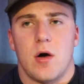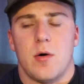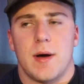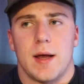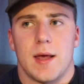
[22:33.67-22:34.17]

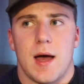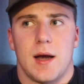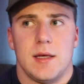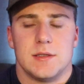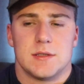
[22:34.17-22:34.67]
oh my
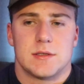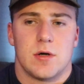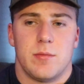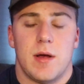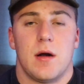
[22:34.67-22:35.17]
God, he's just
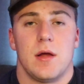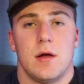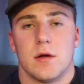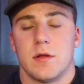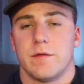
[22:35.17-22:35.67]
so bitter.
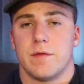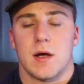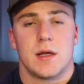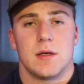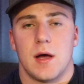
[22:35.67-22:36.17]
You're the
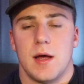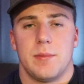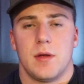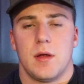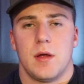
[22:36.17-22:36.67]
fucking type